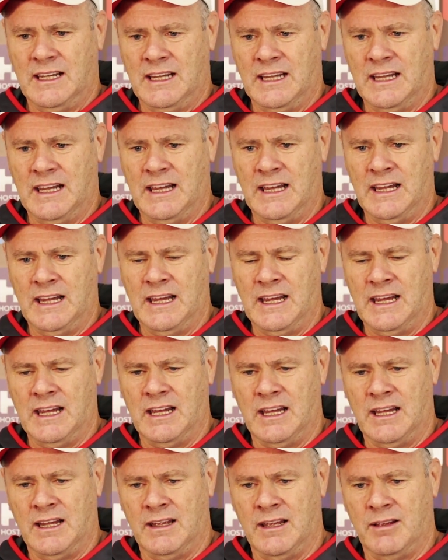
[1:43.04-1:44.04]

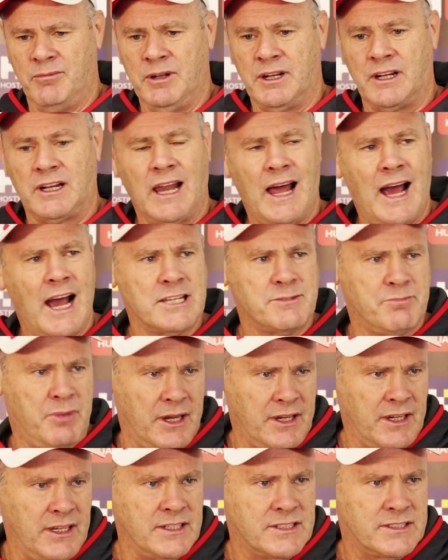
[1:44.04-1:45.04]
a bit of class.
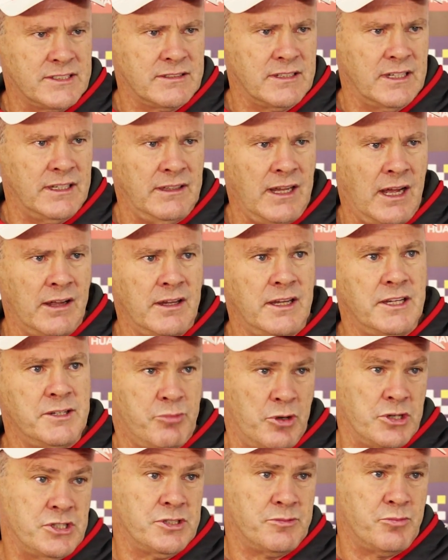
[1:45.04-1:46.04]
But his
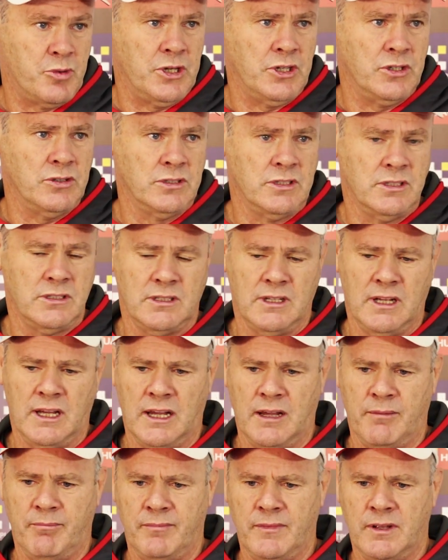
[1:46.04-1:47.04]
pressure's pretty good.
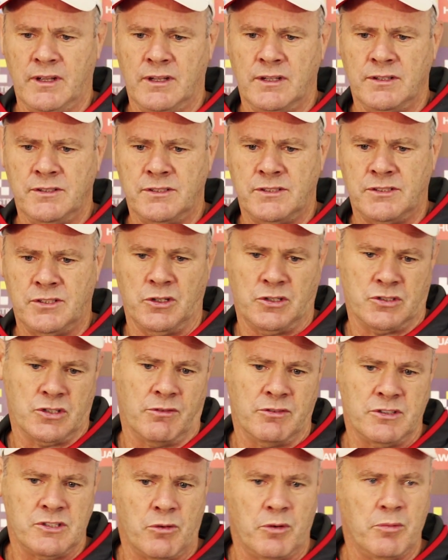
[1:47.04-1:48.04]
Turk's
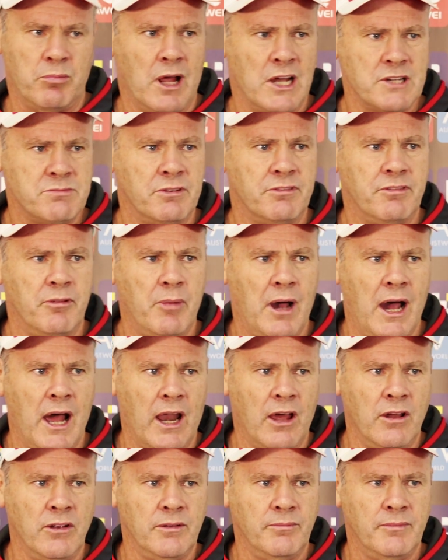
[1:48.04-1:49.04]
obviously a replacement for
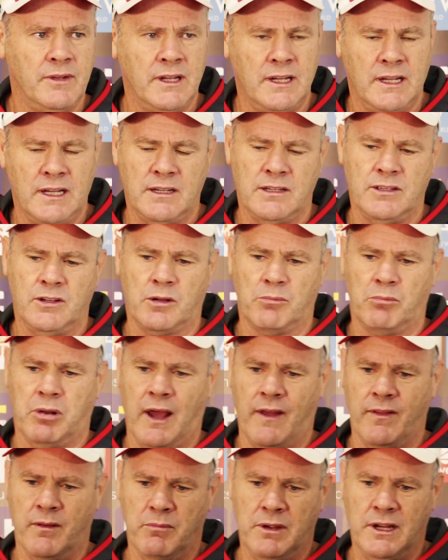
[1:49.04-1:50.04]
Barlow, who can
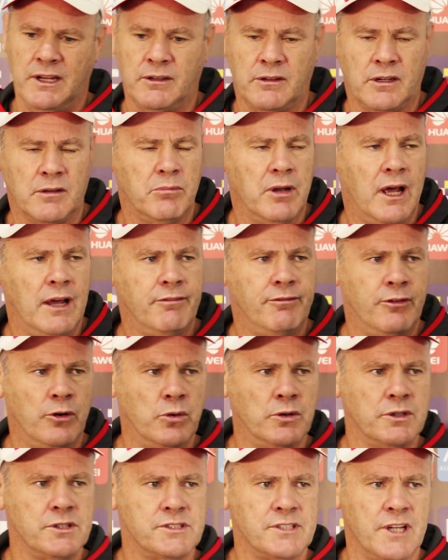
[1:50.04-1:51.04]
play in the mid and can play
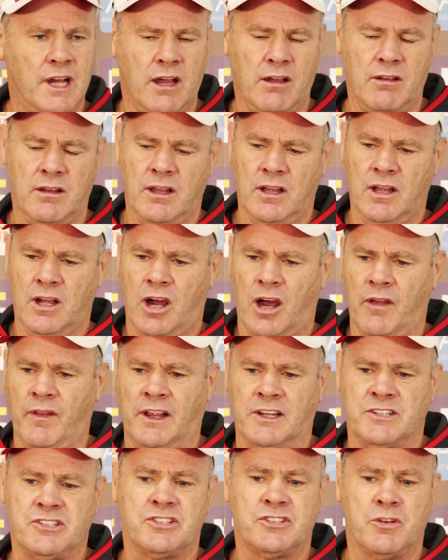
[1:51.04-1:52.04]
forward. So I
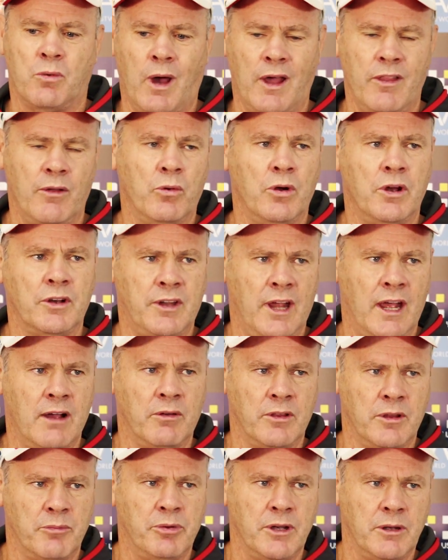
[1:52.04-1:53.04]
think it's just the way they worked
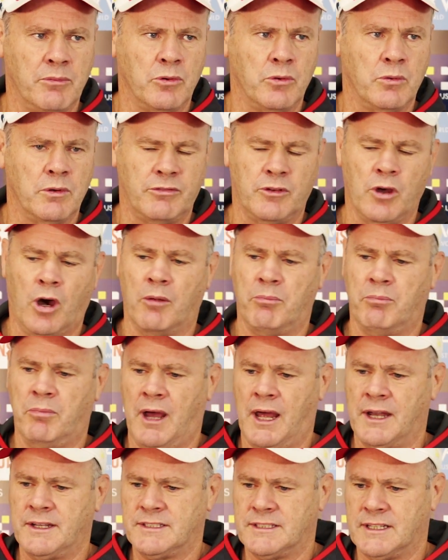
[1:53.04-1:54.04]
out with the people we've got.
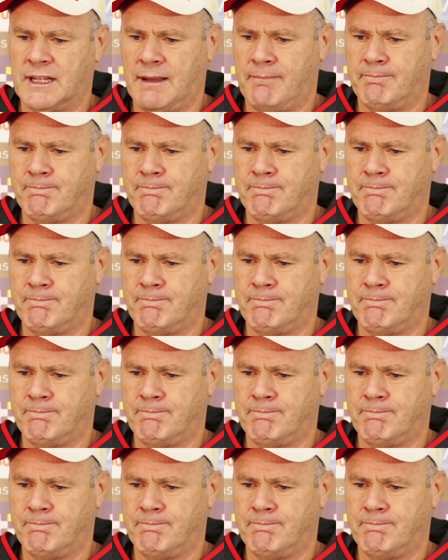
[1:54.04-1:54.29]
But